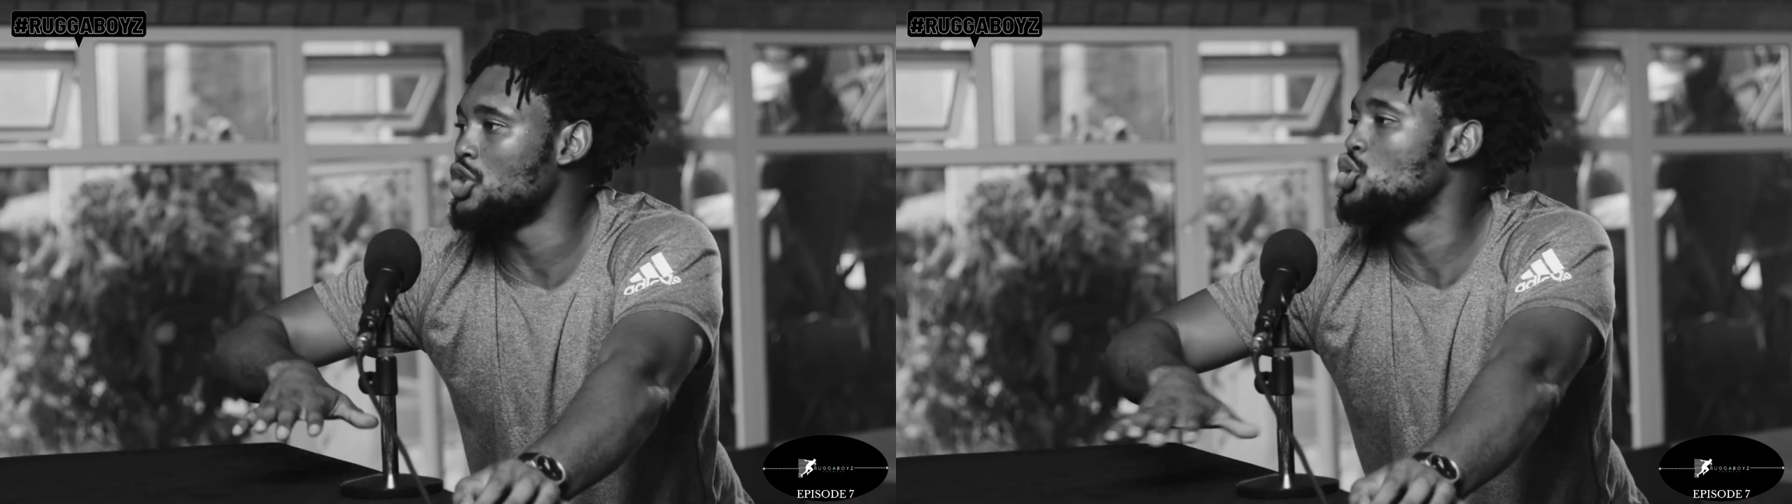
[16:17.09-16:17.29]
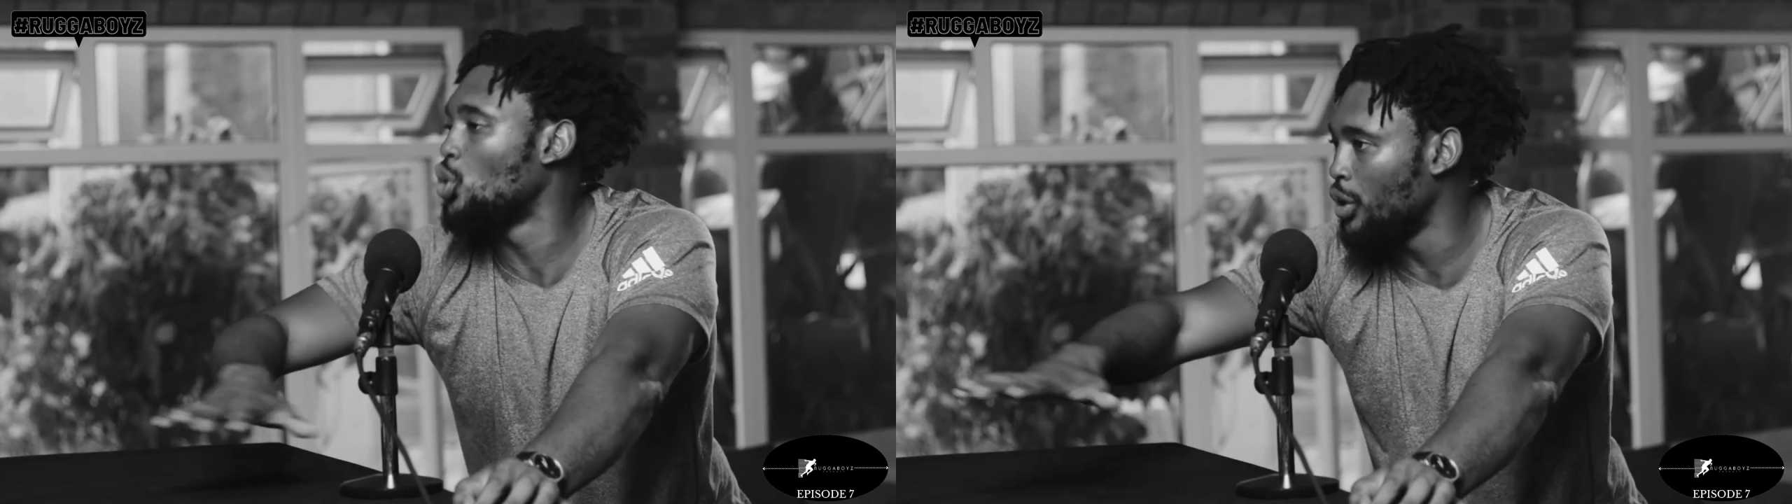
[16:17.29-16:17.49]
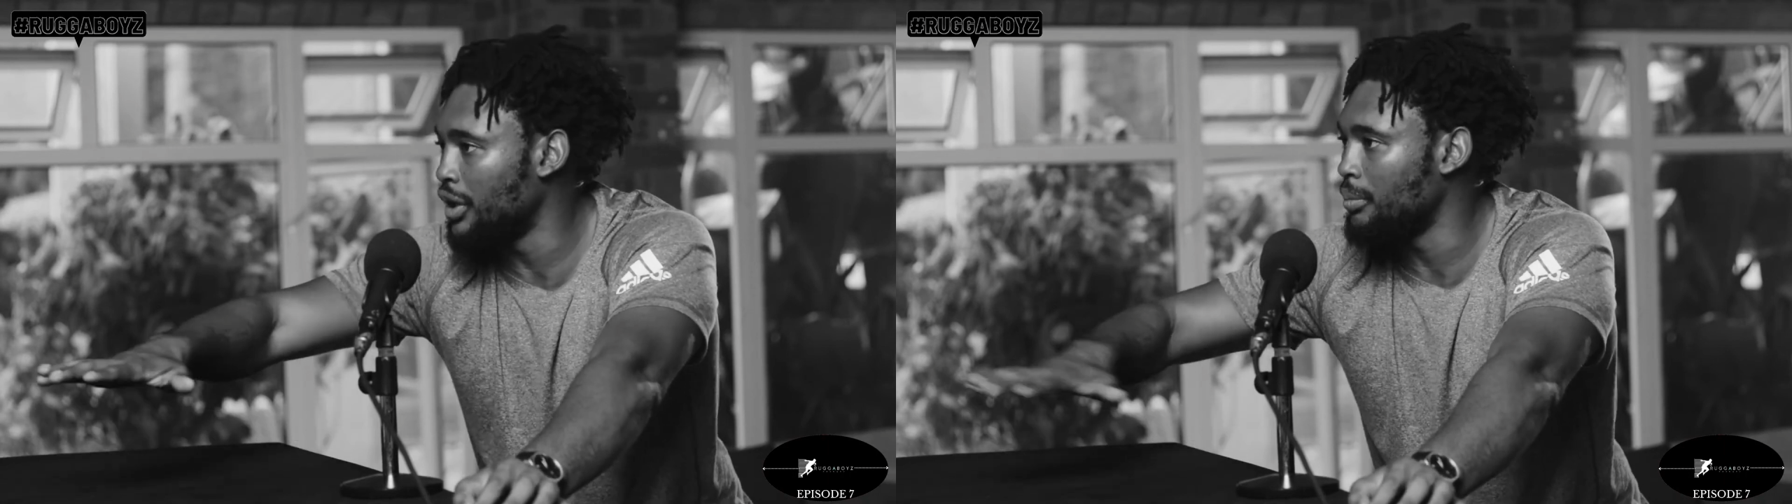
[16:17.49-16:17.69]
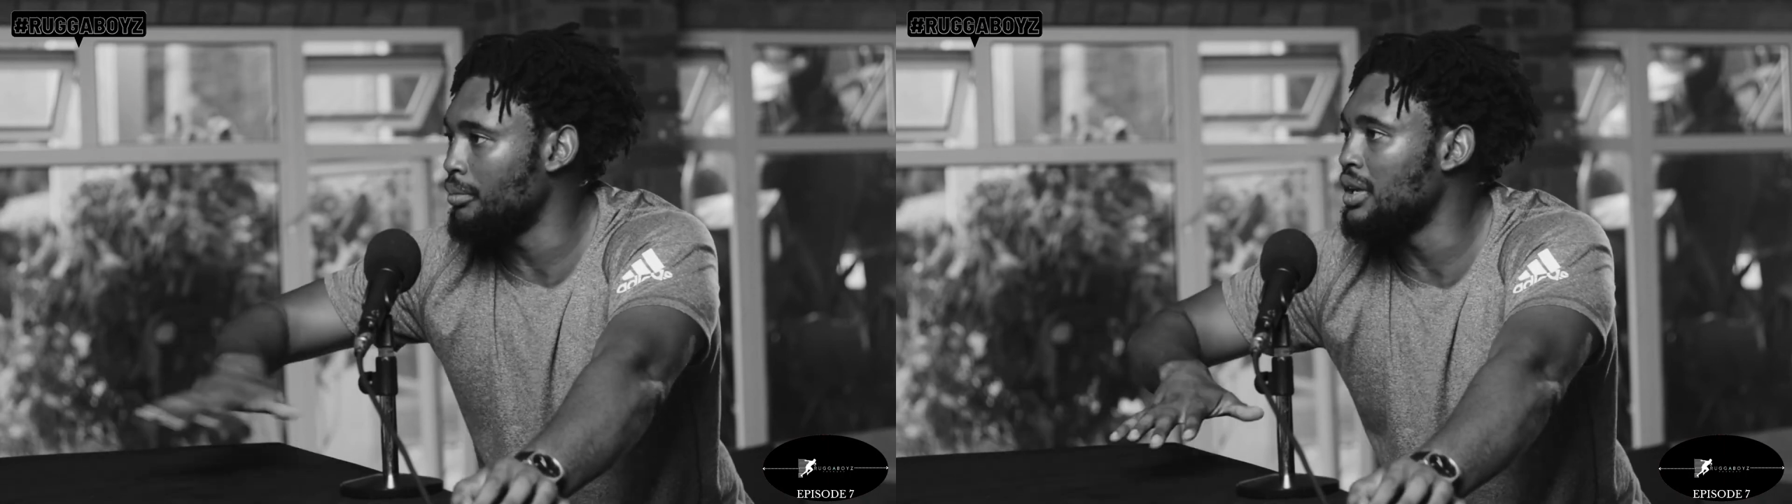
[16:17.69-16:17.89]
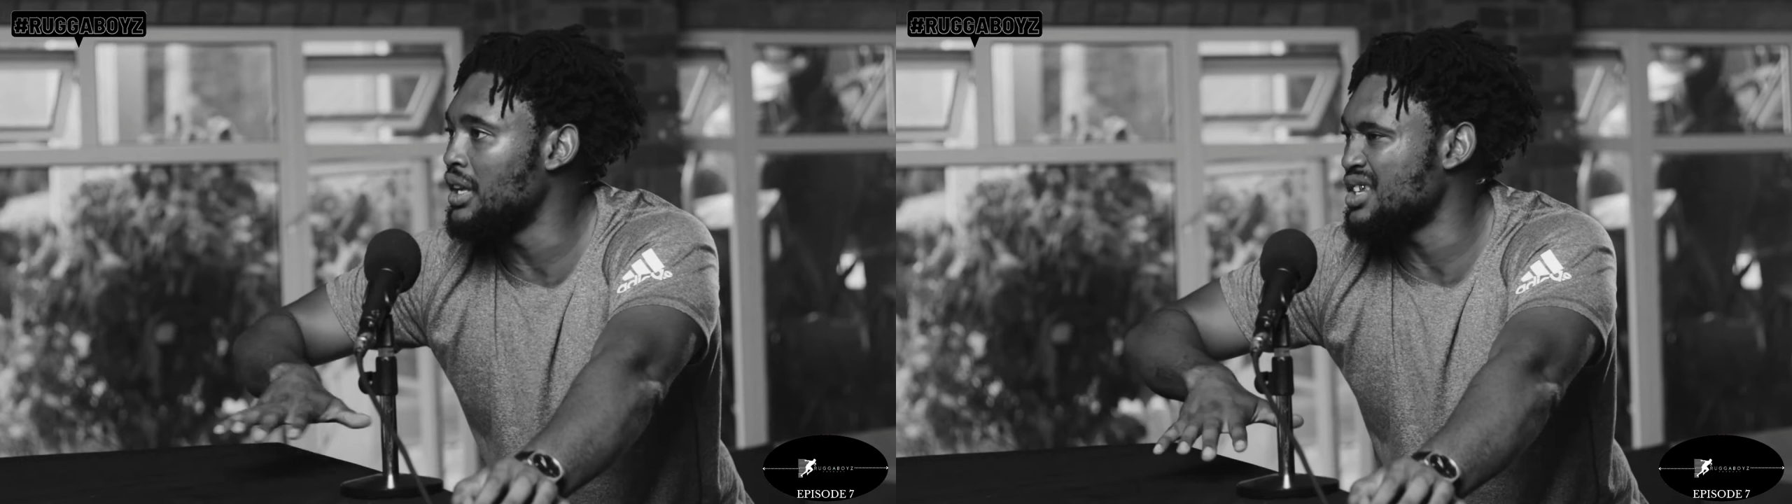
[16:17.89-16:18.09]
enjoy
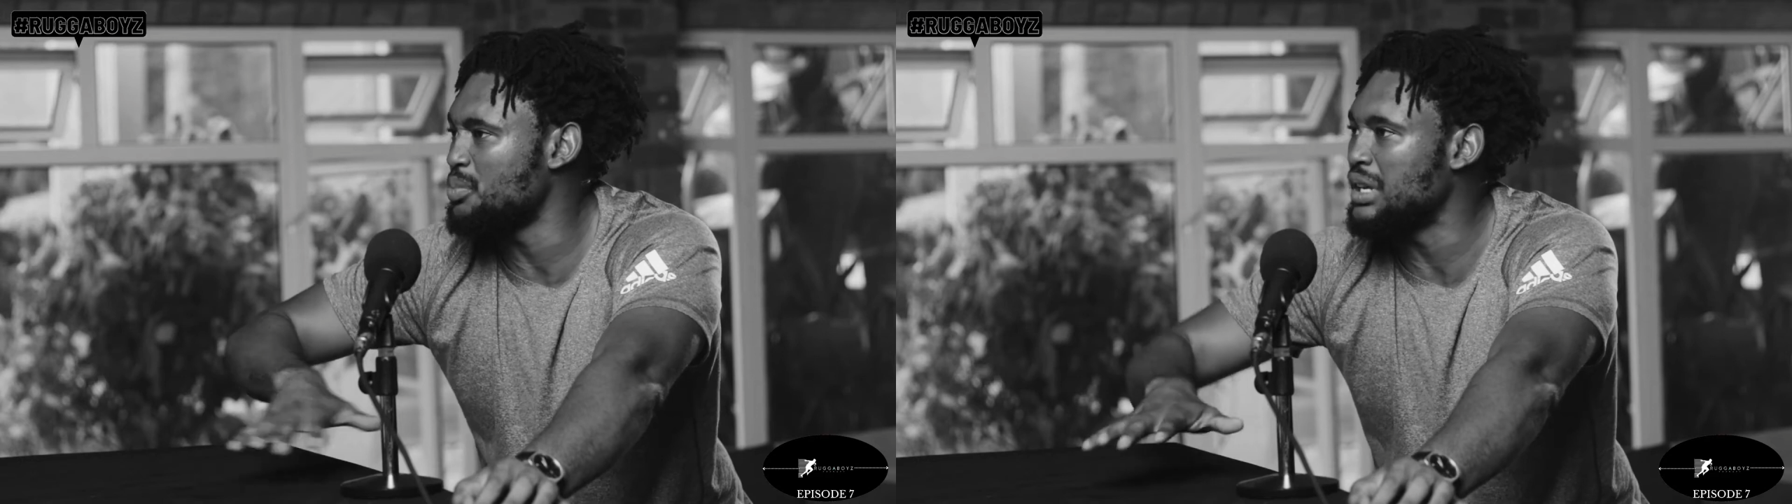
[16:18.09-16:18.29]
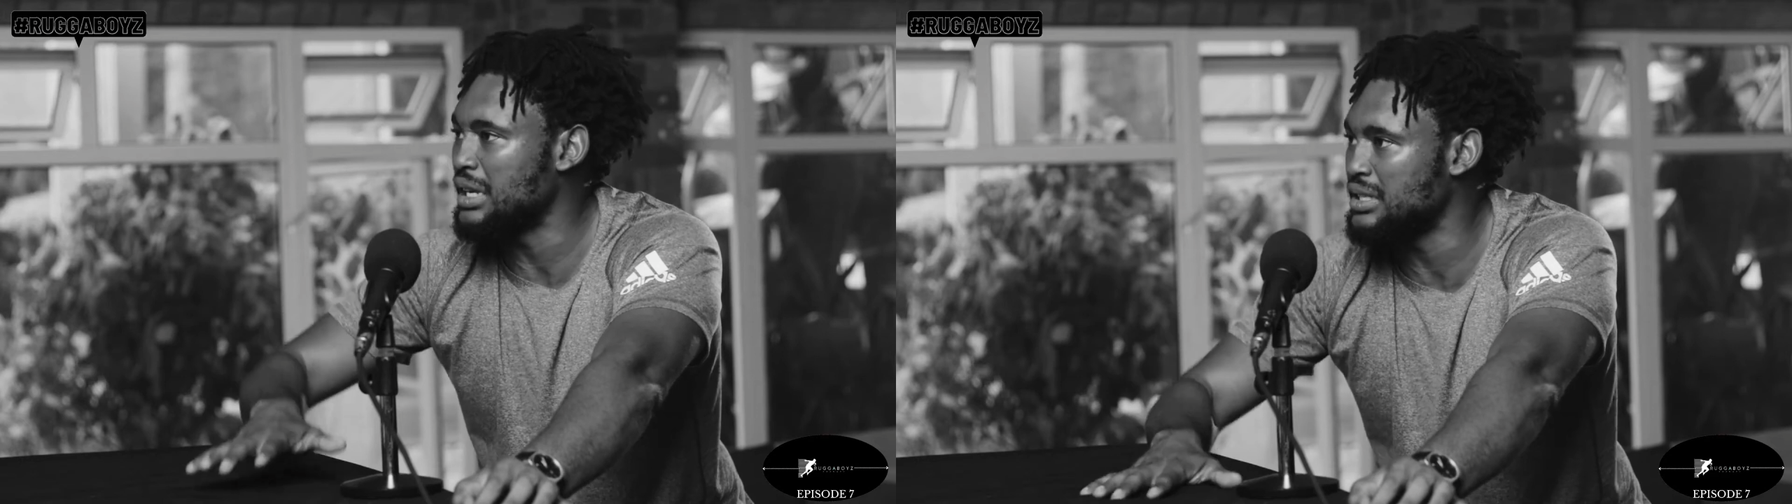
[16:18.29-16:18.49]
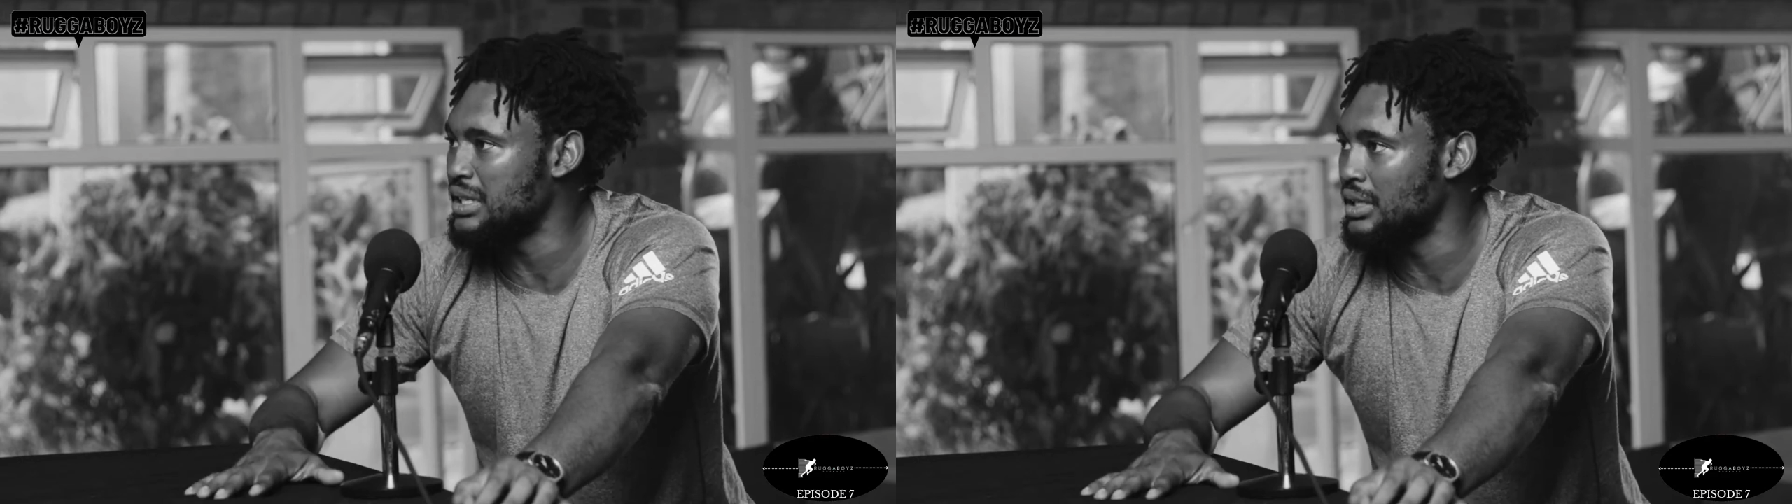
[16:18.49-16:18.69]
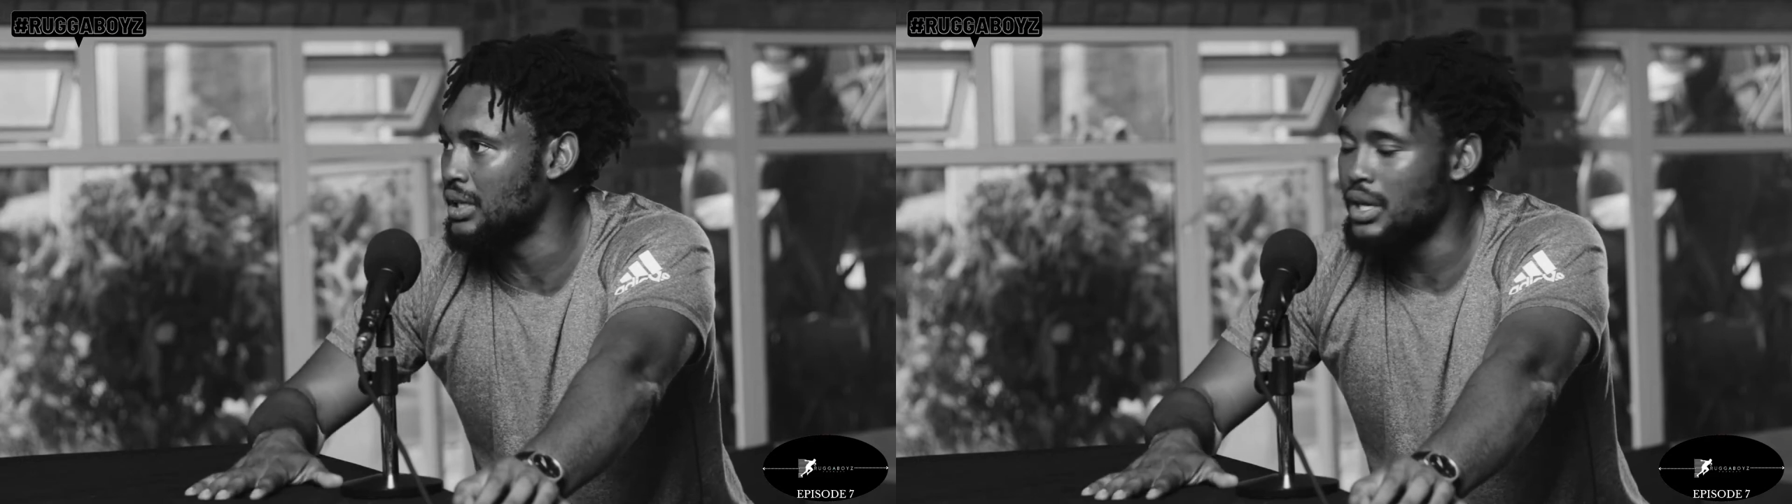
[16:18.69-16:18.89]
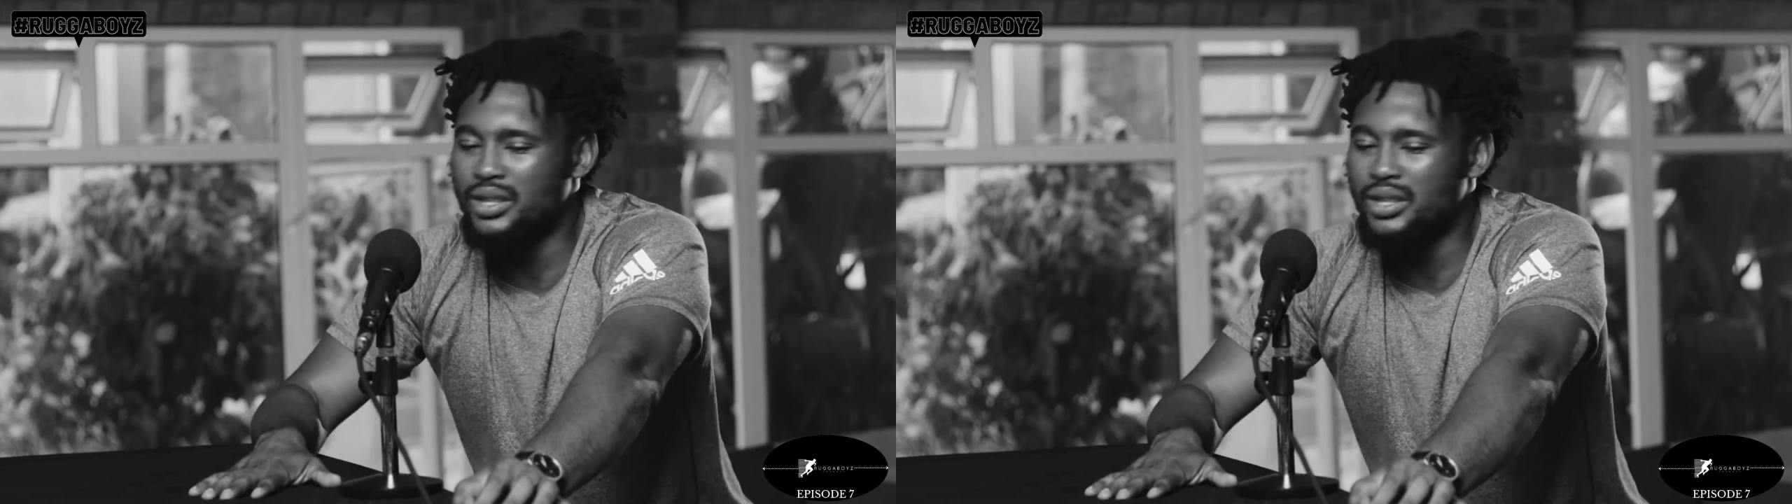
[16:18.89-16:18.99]
me as being a teen.